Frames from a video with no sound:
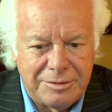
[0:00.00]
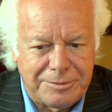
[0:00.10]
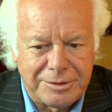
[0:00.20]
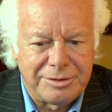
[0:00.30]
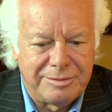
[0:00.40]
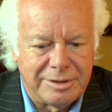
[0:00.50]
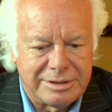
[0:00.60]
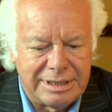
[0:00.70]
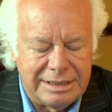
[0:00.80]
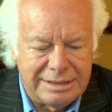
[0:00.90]
first of all,
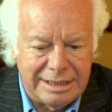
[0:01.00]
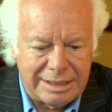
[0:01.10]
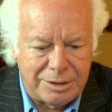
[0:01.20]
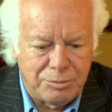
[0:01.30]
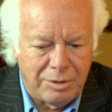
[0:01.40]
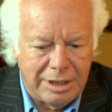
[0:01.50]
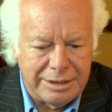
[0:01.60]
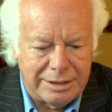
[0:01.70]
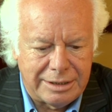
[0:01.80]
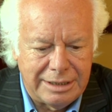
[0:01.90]
they
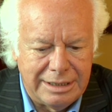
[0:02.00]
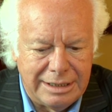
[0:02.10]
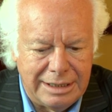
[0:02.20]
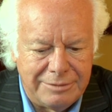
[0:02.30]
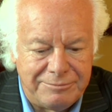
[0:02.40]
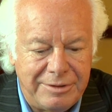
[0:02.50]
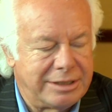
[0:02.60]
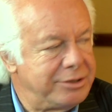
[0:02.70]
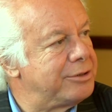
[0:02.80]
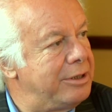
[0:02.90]
require a
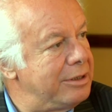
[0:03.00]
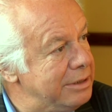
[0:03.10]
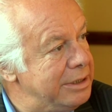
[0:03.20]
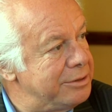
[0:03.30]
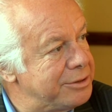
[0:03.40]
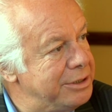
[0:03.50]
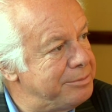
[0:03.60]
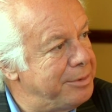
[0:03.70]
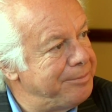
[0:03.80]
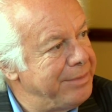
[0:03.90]
very strong leadership.
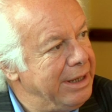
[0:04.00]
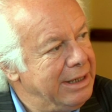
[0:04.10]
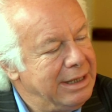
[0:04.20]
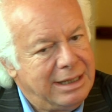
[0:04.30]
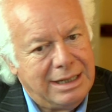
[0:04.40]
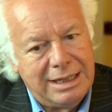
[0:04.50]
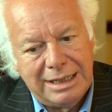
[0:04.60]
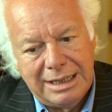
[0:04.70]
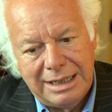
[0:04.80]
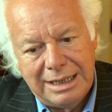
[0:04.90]

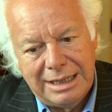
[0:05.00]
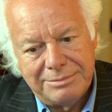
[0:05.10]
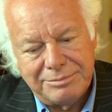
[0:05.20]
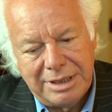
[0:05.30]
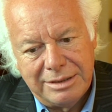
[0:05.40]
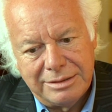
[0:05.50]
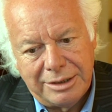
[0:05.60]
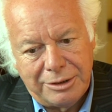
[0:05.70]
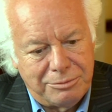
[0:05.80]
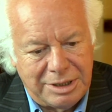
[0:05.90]

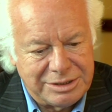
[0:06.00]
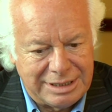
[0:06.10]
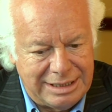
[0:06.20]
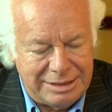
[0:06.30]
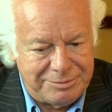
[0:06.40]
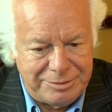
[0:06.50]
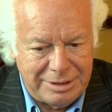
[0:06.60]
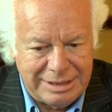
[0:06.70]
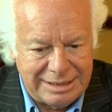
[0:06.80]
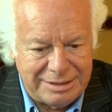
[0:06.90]
Once again, if you
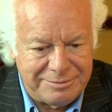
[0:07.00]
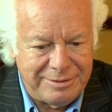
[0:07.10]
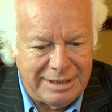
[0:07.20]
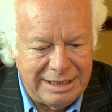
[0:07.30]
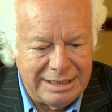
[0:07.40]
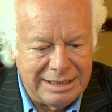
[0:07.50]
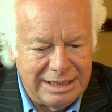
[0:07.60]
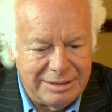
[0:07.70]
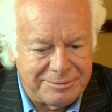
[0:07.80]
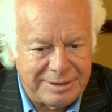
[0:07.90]
identify
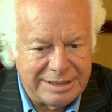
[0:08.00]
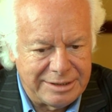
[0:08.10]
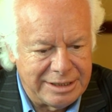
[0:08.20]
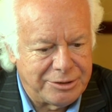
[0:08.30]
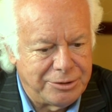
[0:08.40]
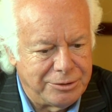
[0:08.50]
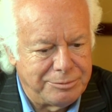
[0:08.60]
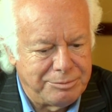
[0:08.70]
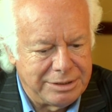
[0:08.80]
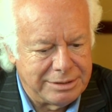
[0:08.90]
Frederick
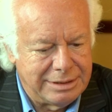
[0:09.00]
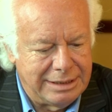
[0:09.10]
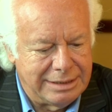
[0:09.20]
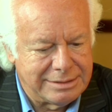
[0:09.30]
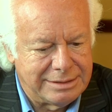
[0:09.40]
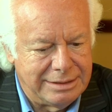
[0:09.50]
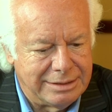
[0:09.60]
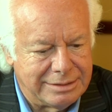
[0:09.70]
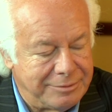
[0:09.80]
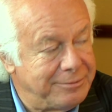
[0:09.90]
Terman as
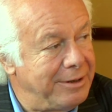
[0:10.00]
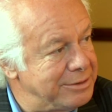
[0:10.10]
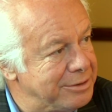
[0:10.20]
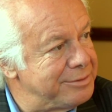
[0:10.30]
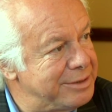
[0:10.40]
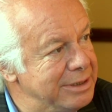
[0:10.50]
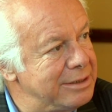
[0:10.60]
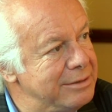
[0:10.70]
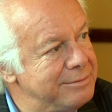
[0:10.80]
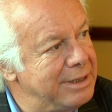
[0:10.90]
the father of
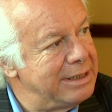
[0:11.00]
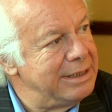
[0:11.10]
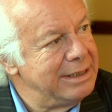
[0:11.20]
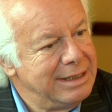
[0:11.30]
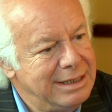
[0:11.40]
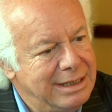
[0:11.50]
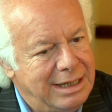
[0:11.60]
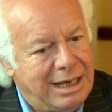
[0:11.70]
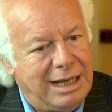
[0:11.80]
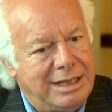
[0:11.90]
Silicon Valley,
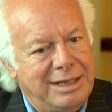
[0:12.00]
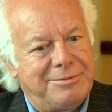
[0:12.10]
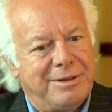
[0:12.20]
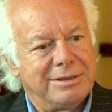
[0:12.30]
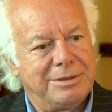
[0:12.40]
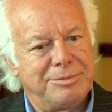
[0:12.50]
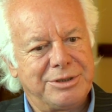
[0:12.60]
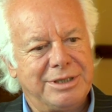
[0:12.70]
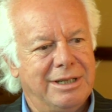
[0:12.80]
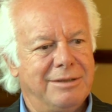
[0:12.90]
he found
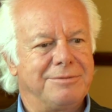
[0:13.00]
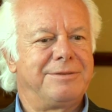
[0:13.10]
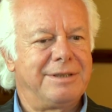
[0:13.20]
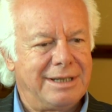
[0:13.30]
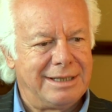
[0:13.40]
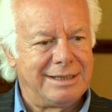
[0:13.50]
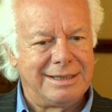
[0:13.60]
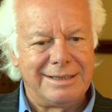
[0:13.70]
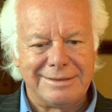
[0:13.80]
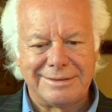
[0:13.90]
himself in
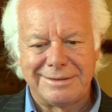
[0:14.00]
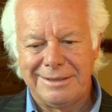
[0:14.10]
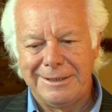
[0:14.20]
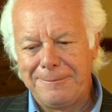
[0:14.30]
this